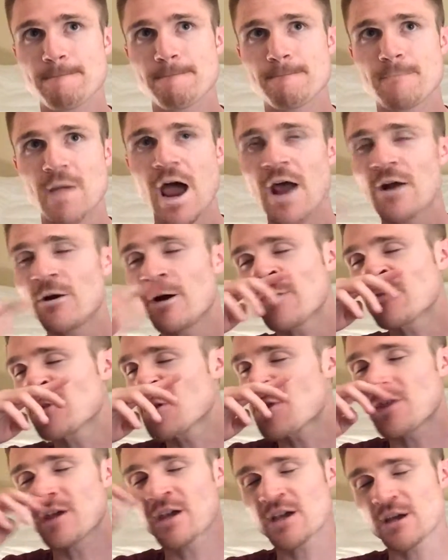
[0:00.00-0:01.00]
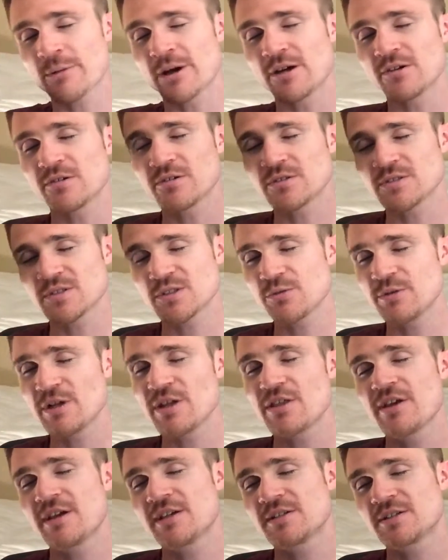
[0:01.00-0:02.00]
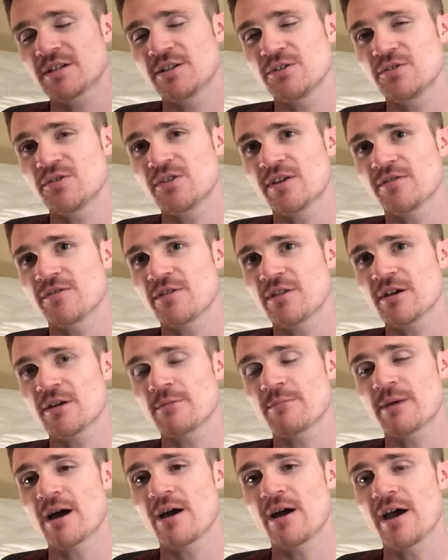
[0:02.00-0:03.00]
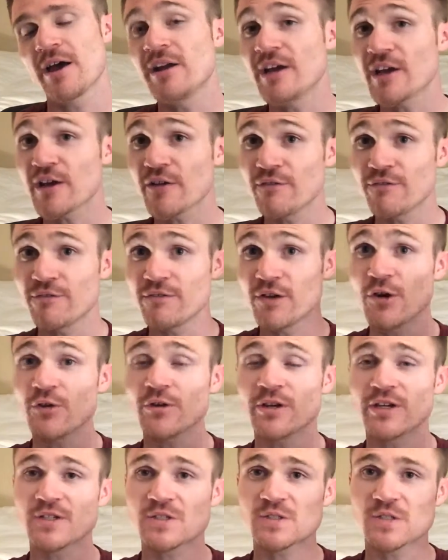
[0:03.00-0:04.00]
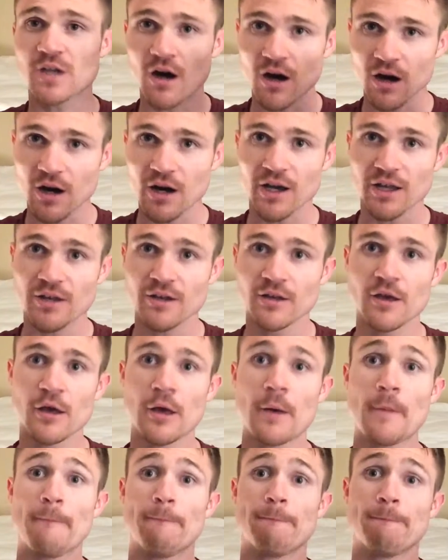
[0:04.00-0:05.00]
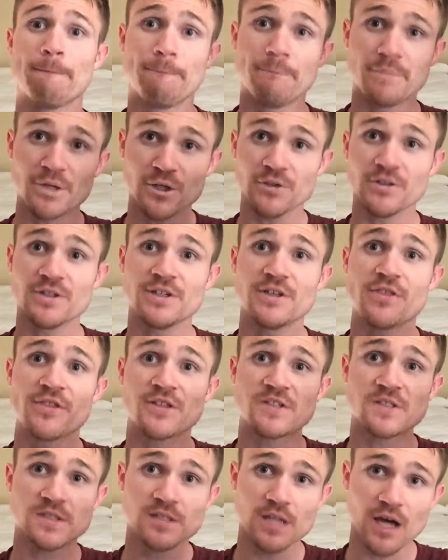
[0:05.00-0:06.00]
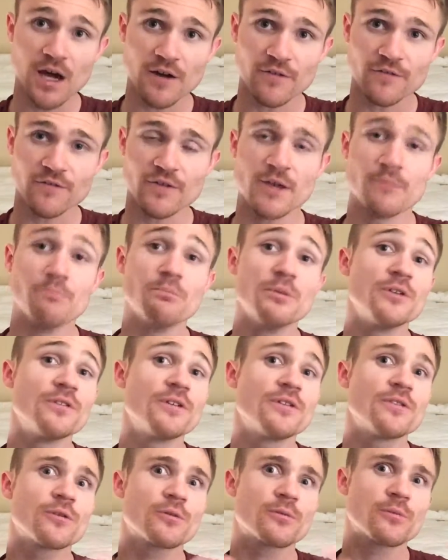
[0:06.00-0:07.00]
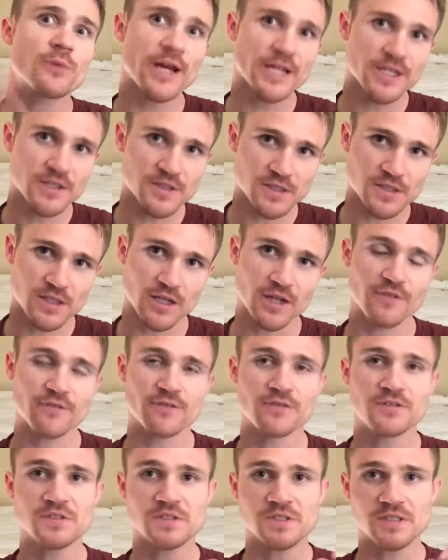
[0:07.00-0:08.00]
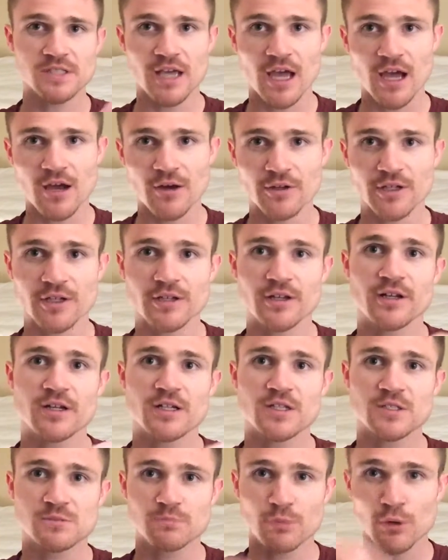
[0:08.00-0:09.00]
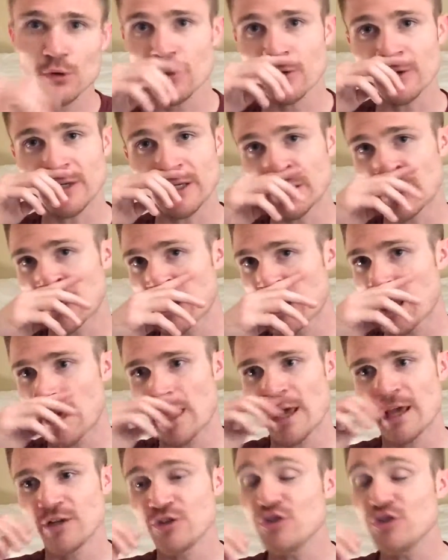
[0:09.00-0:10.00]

I don't have to think about so many things that I used to have to think about, and I can focus on building the stuff and building the right stuff and scouting and exploring and, you